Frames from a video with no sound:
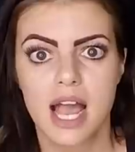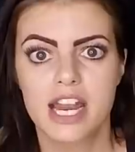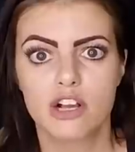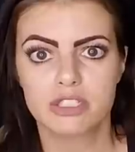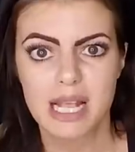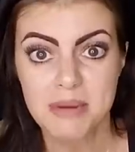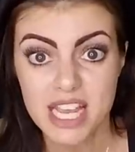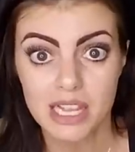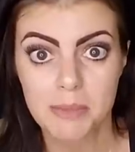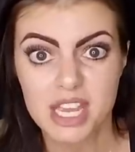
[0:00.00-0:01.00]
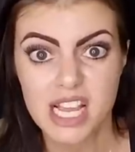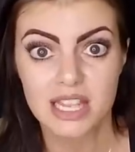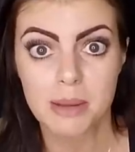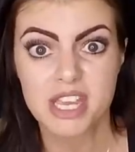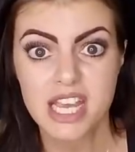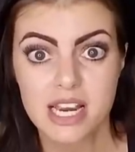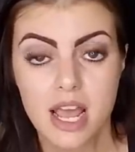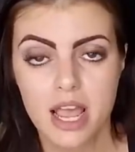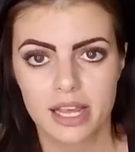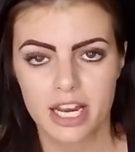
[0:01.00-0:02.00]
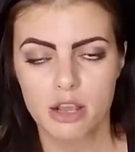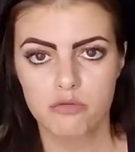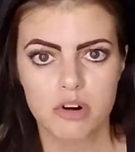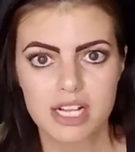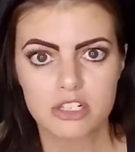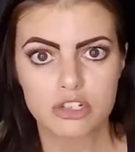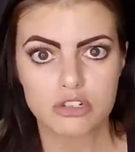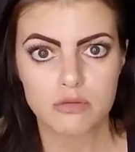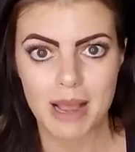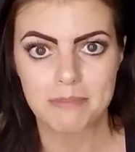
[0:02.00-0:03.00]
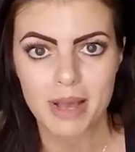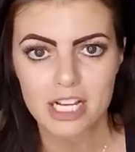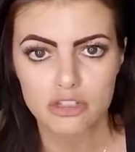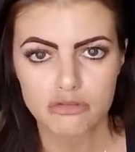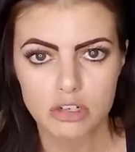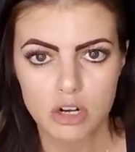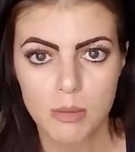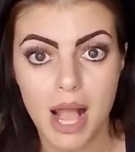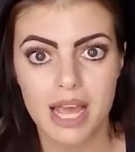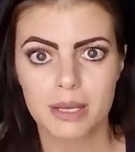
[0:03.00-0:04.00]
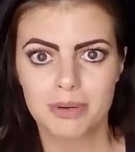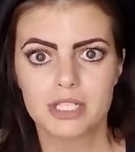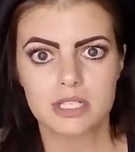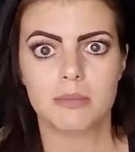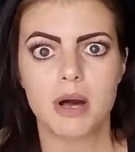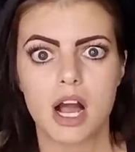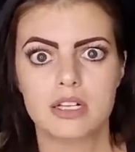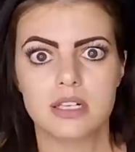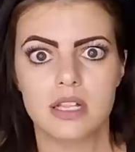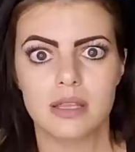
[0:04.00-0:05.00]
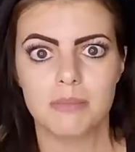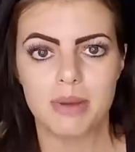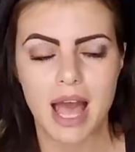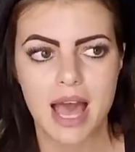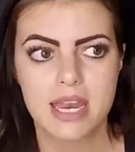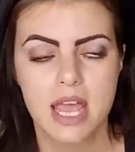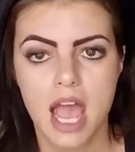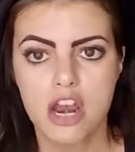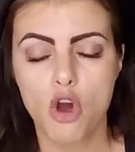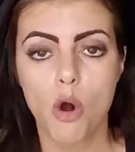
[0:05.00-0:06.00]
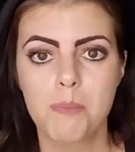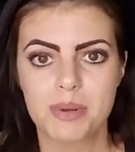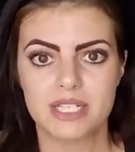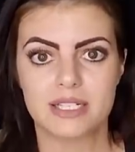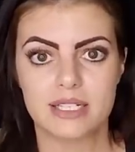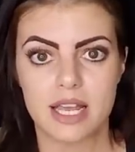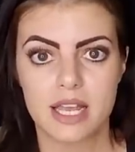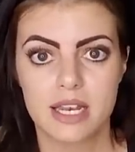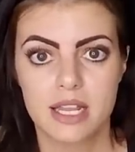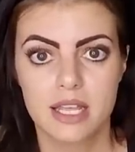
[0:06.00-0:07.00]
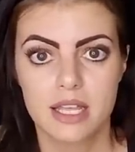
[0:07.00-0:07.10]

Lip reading: and he goes, let me in, let me in, let me in. And he runs to my bedroom, and he puts the box on the bed, and opens it,